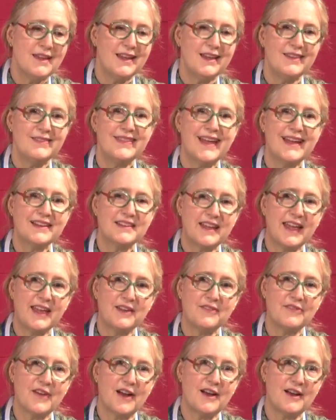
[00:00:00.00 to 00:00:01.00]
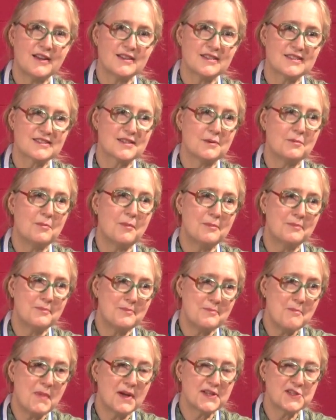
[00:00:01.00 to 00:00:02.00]
And that gave us some
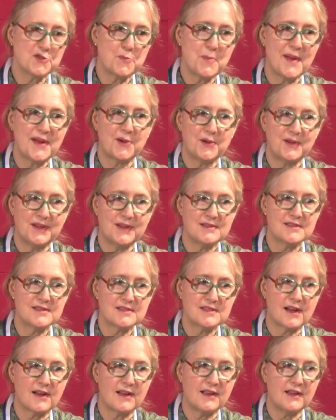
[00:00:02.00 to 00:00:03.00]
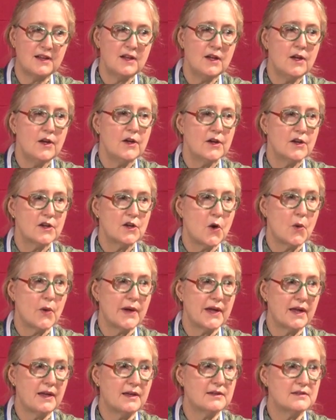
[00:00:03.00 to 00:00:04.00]
much better insight
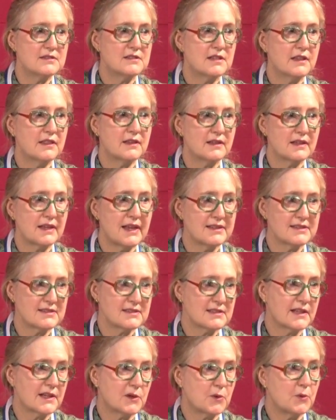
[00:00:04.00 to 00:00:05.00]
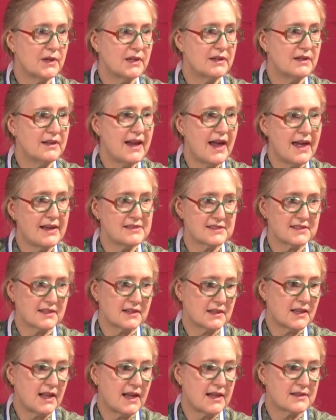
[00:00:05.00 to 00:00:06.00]
going into the less liquid
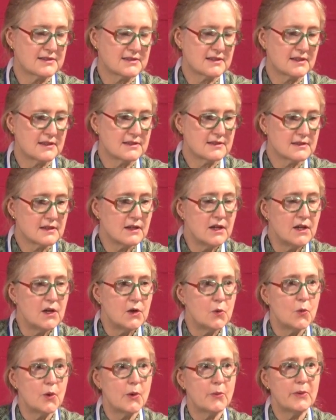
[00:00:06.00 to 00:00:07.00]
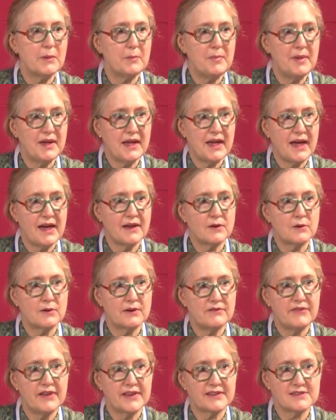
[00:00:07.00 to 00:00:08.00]
asset classes where we began our
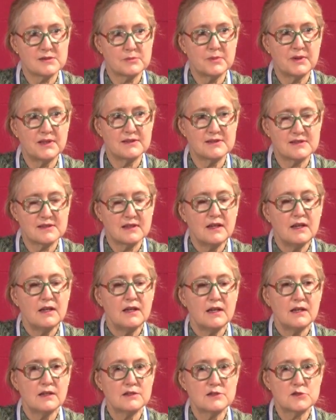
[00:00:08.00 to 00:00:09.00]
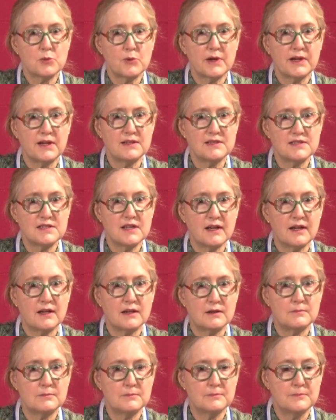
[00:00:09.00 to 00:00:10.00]
investments in
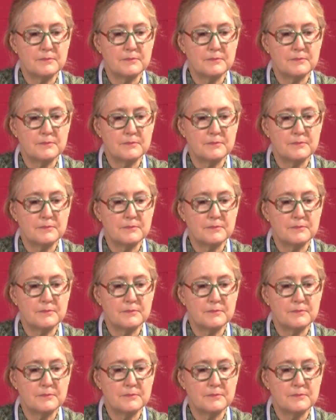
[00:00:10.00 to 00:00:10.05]
2010.